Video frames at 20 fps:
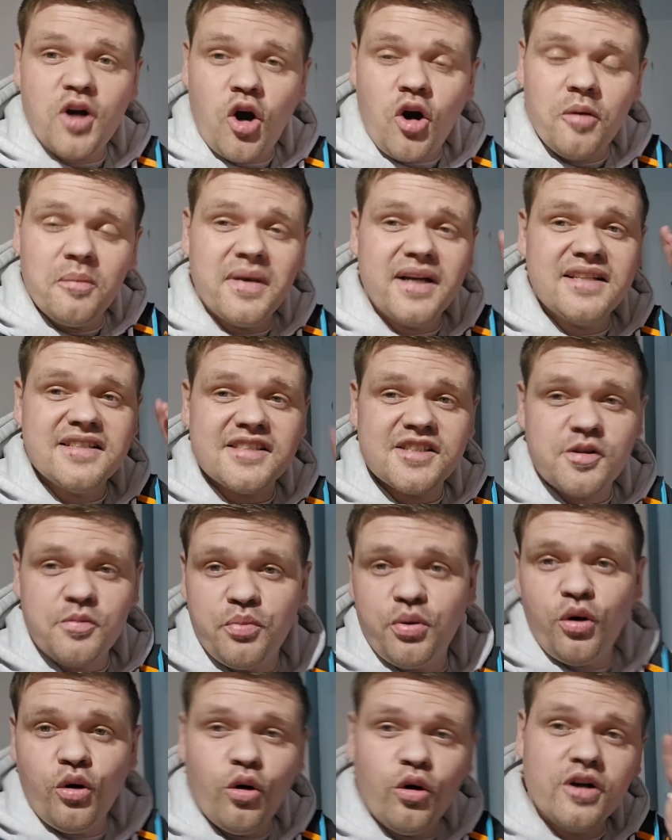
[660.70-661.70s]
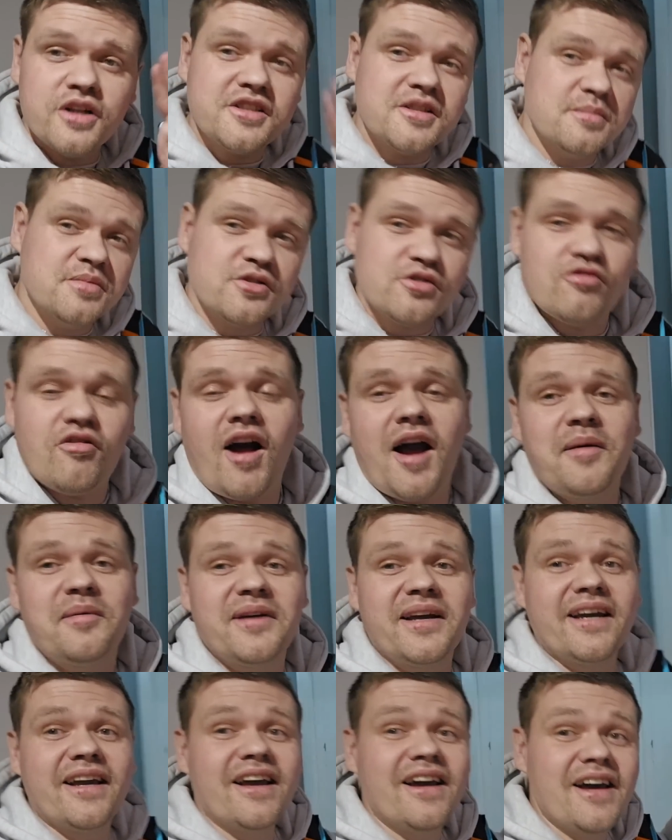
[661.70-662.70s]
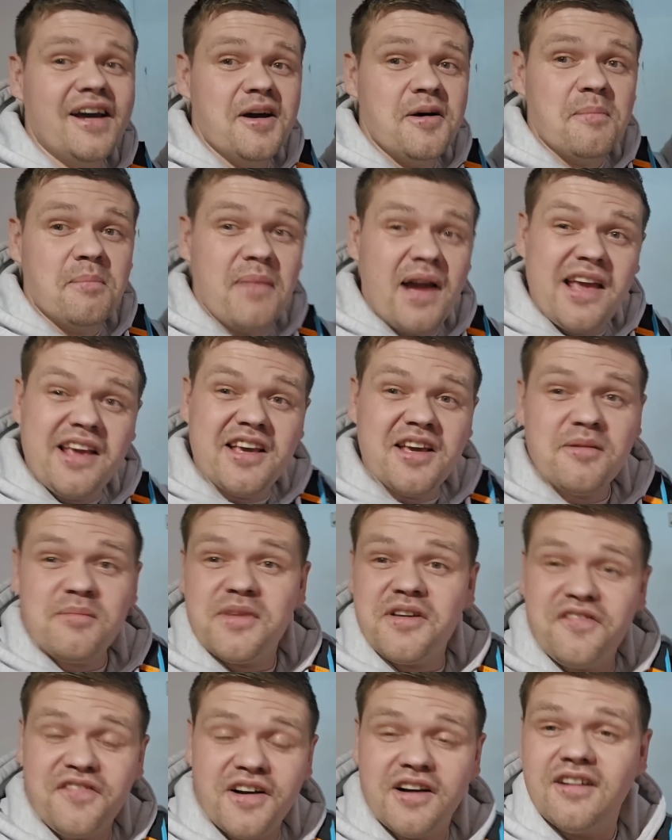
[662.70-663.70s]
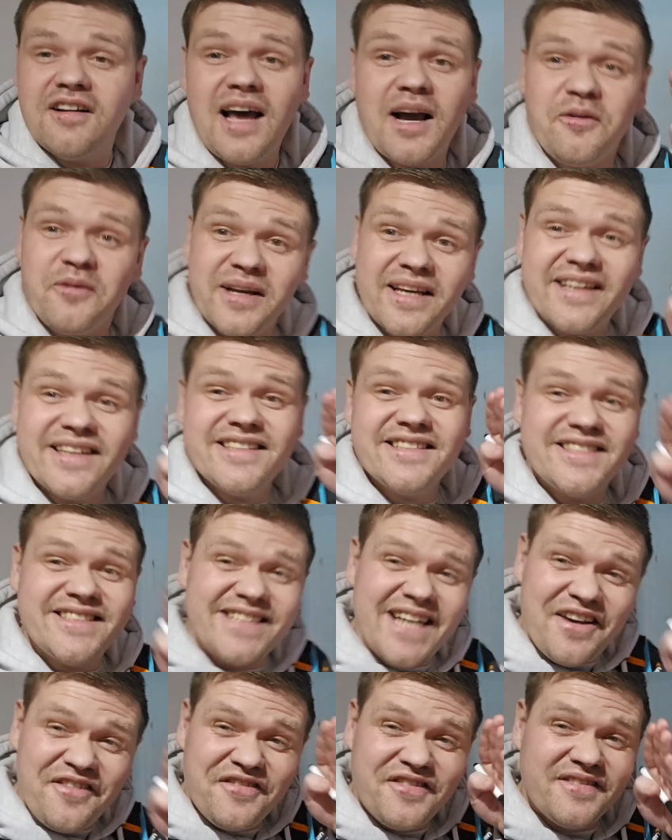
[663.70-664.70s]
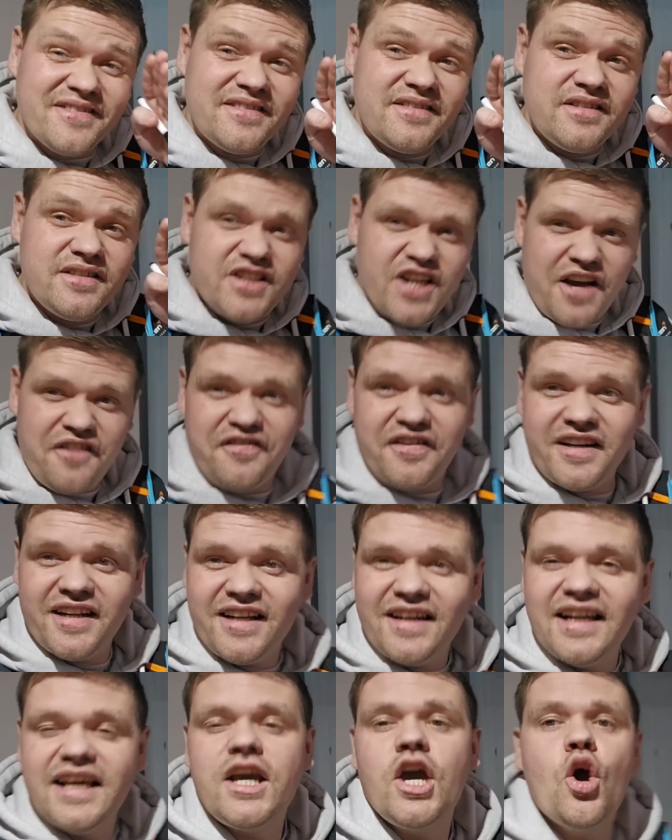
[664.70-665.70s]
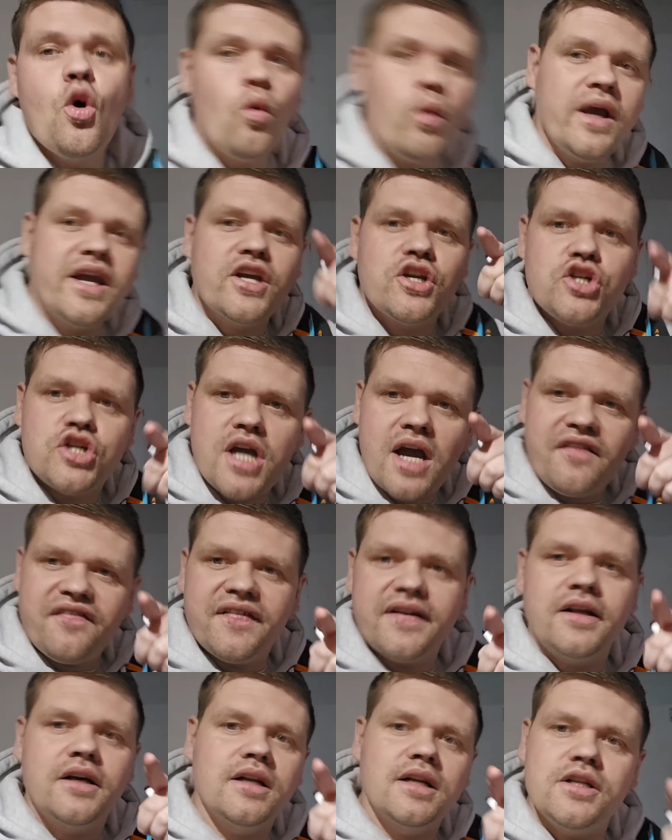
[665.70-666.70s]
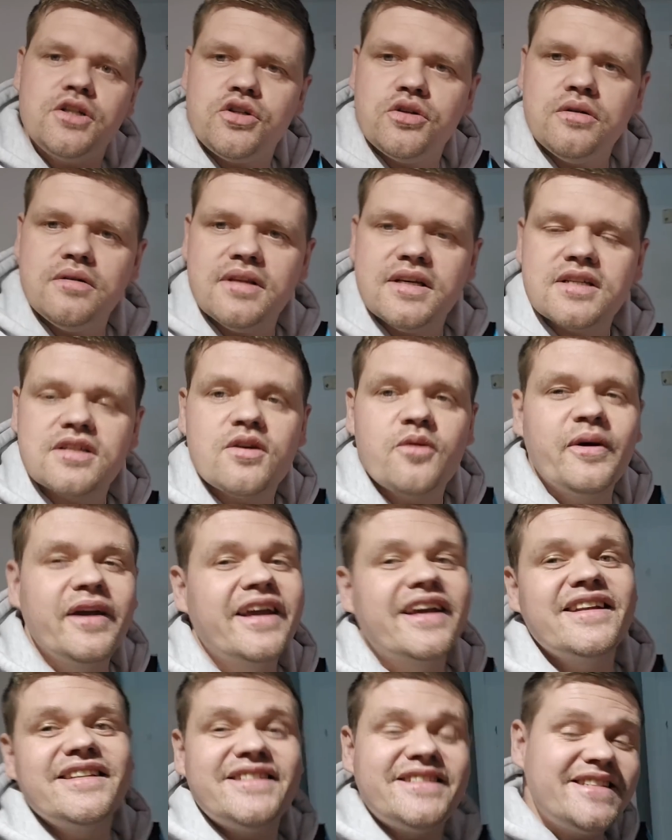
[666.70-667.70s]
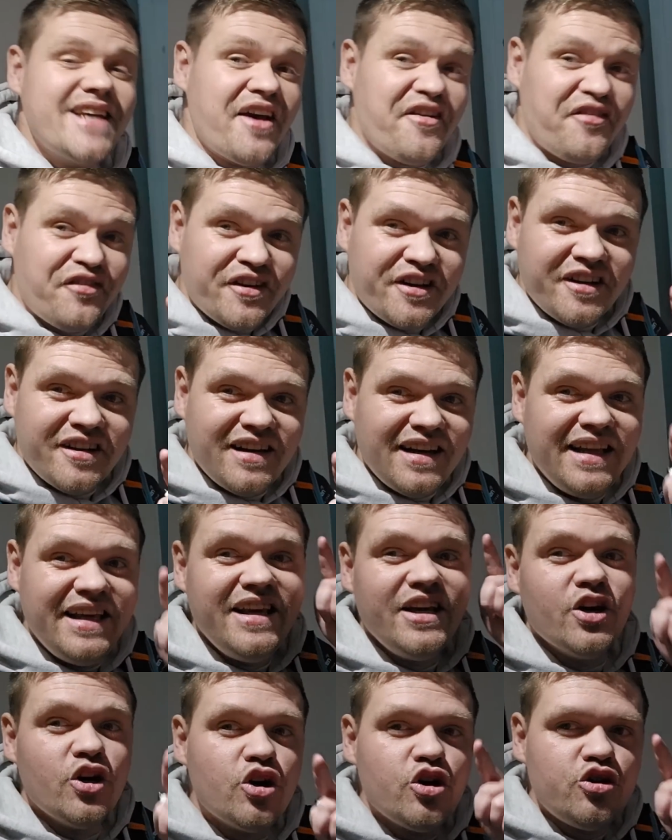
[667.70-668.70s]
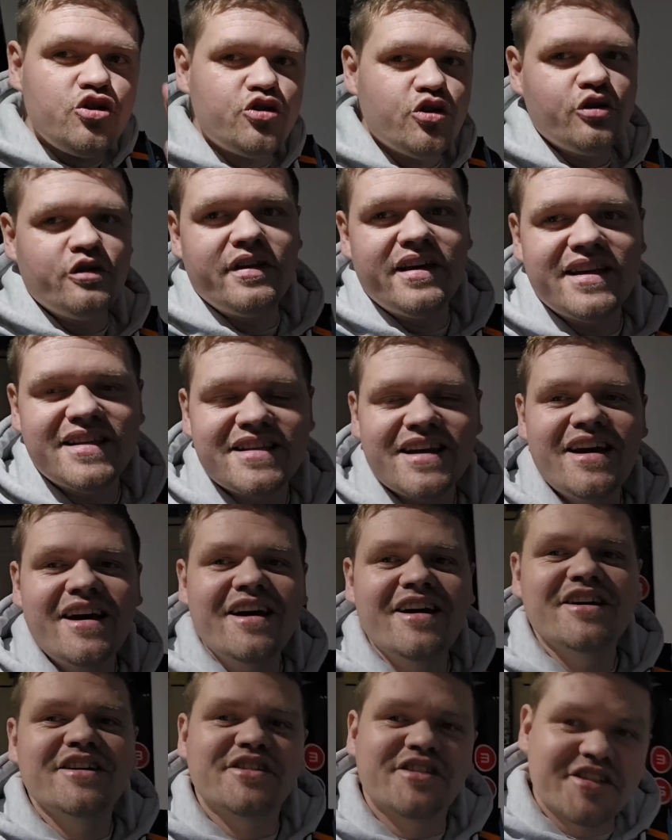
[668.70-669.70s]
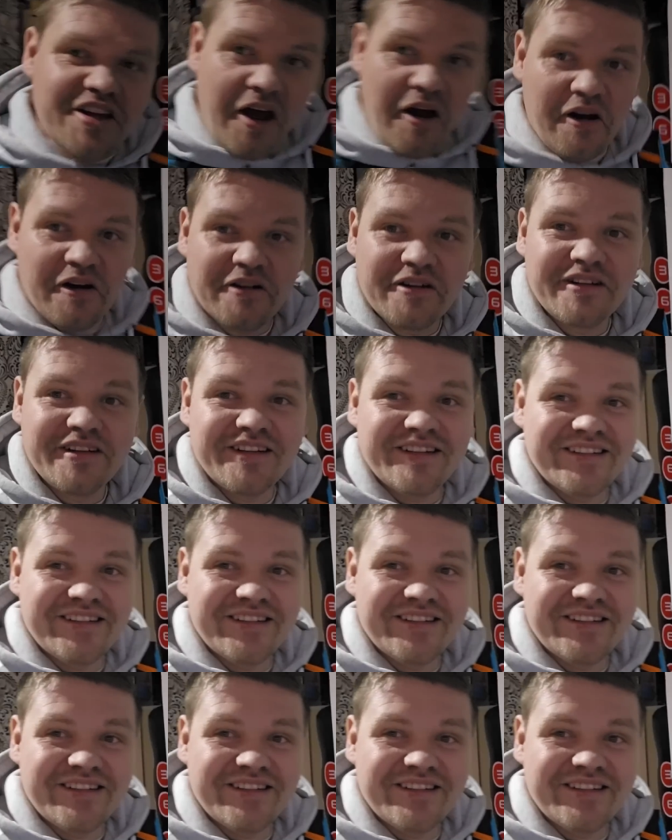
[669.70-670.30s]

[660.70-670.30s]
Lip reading: comments, support, subscribing, making me feel like we can definitely do this. We can definitely do this. So